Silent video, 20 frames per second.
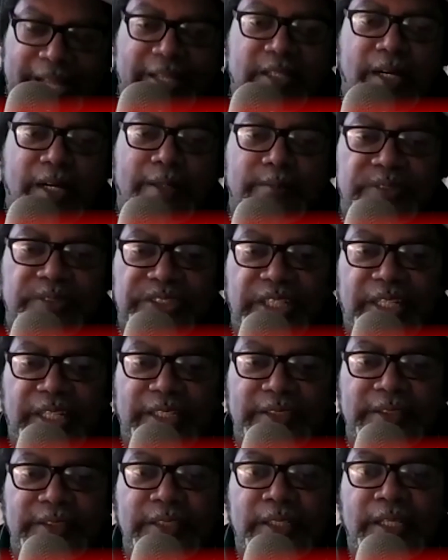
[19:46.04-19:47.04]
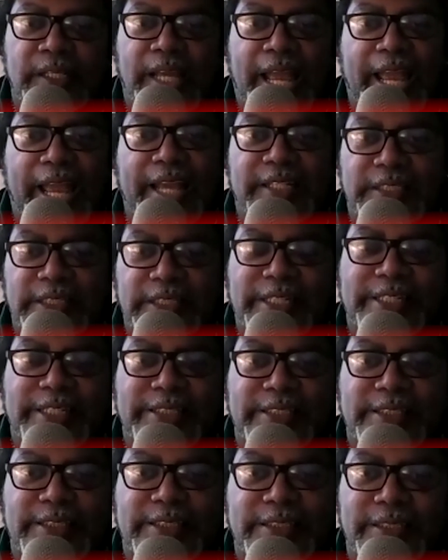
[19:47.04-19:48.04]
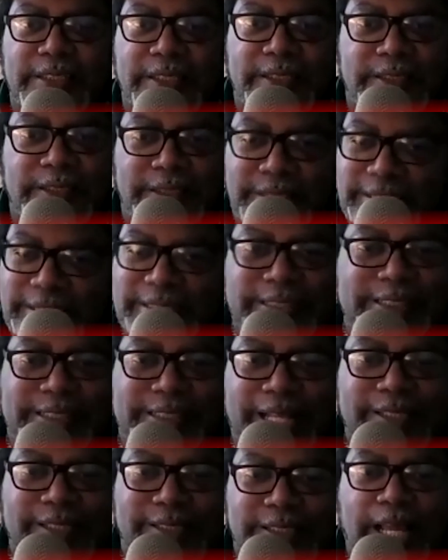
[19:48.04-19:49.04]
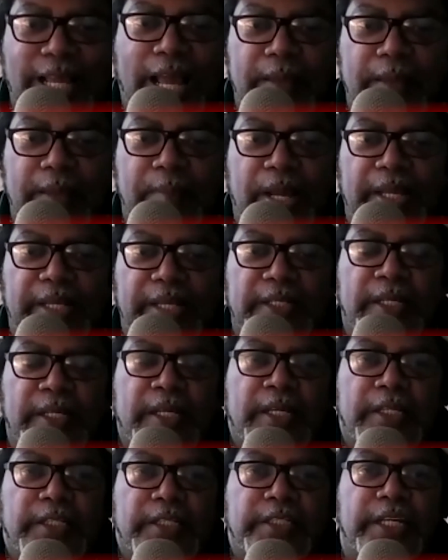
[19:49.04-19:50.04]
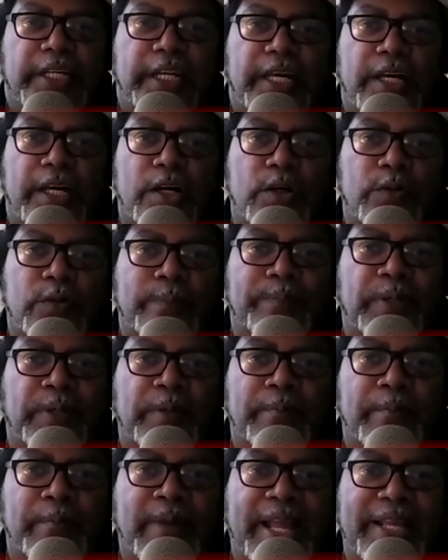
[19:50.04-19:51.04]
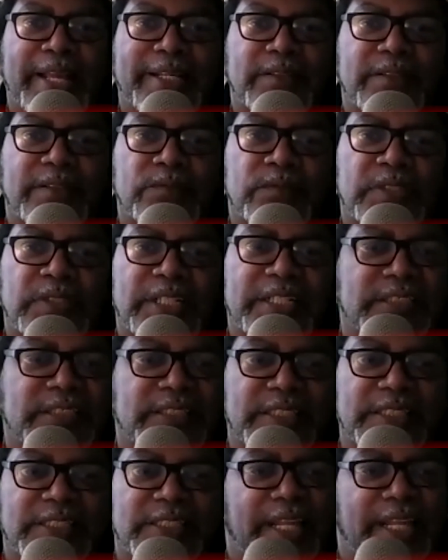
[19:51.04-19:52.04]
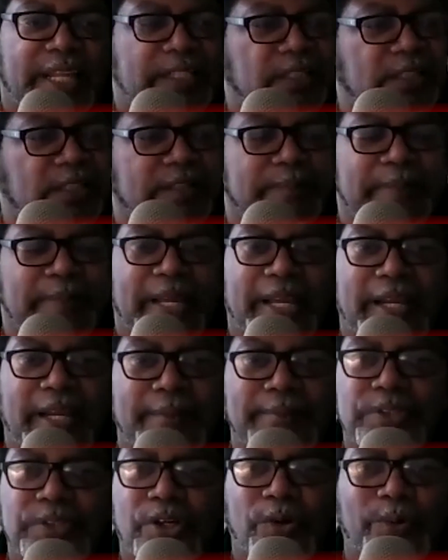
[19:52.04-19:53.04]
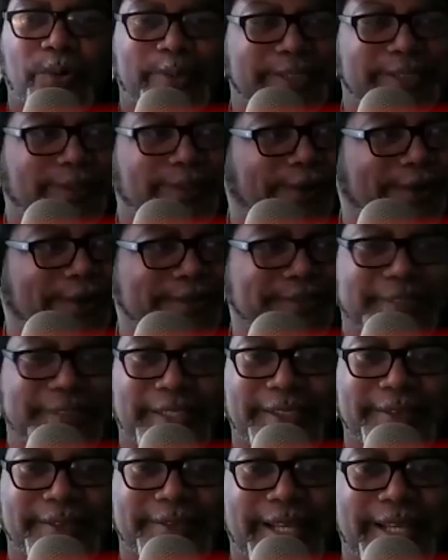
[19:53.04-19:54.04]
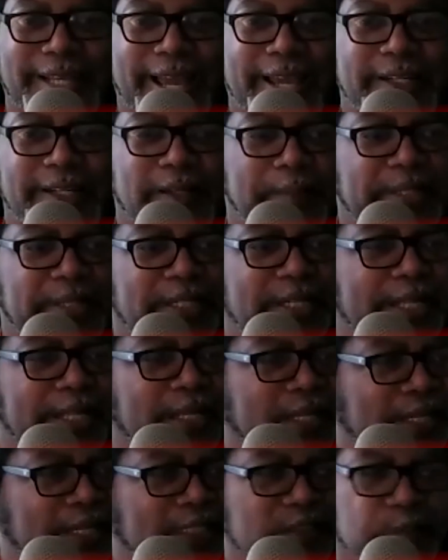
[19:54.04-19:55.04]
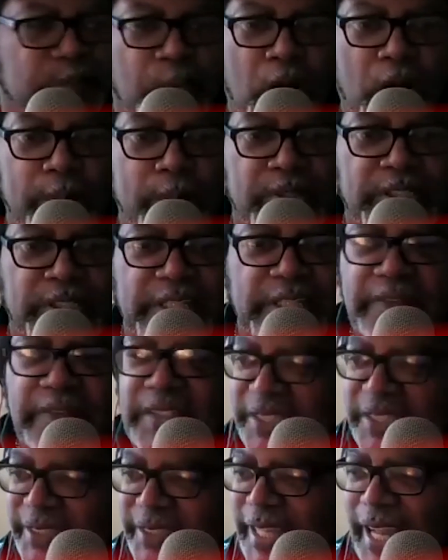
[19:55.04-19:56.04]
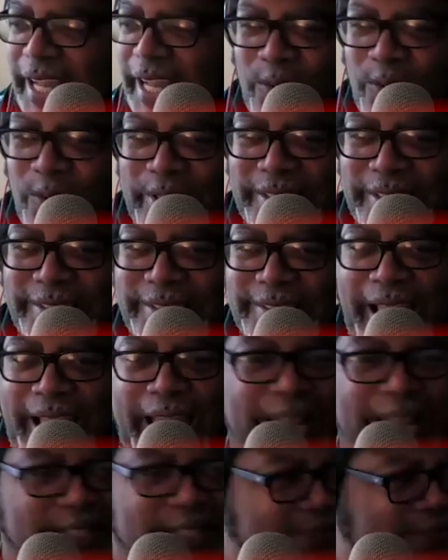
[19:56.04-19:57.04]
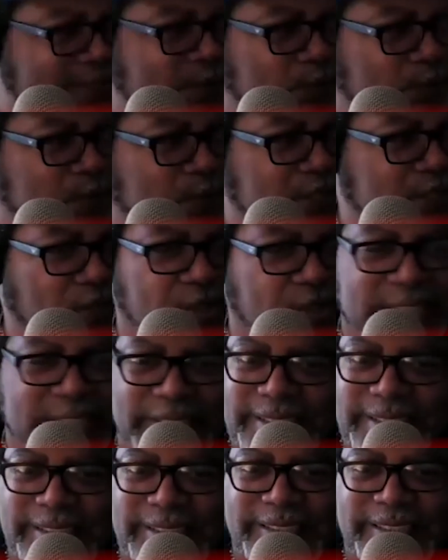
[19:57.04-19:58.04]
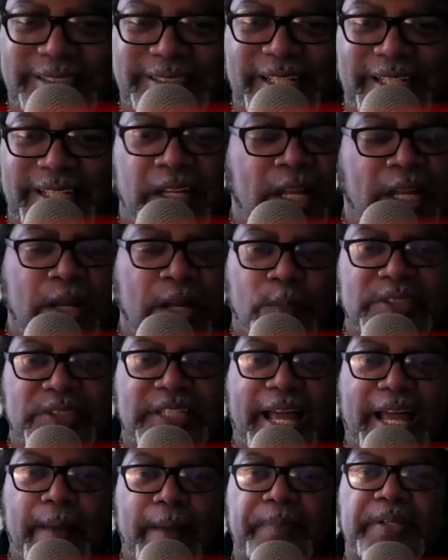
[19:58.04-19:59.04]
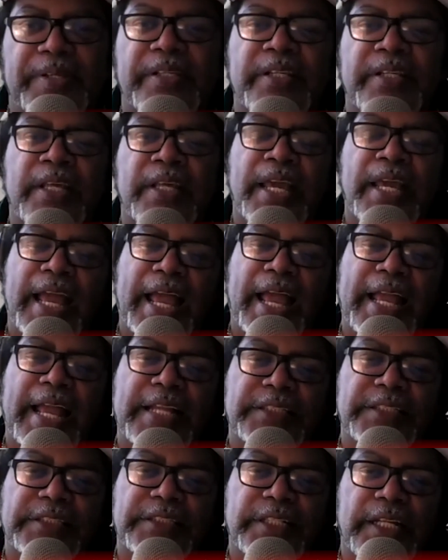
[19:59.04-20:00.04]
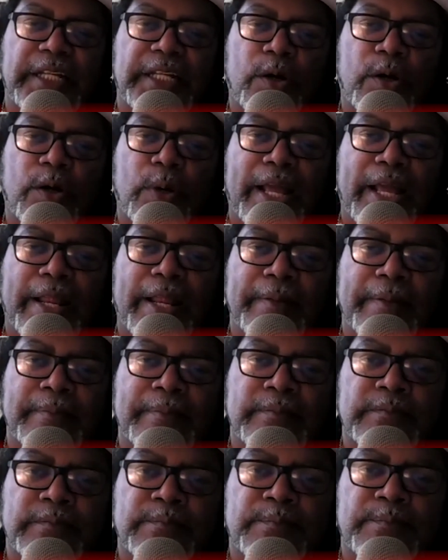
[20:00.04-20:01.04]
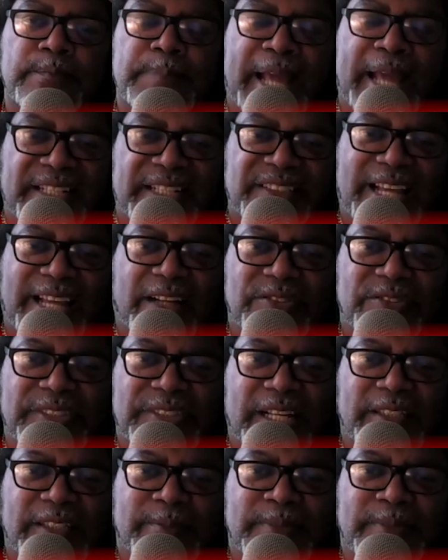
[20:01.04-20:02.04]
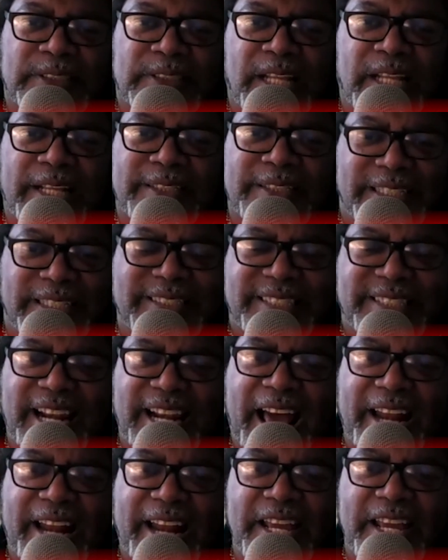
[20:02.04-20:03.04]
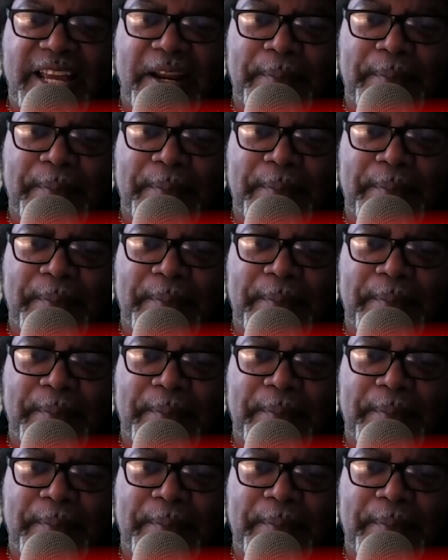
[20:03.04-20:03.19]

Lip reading: comes in, and it's this is not the time, Mike. But Mike is just like, "Look, man, I'm totally lost here, Dad. I mean, like, is Barbara leaving? Is that Courtney's dad? Is what's going? Is this is a, what's happening?" And and Pat shouts at him. He's like, "Just get out of here,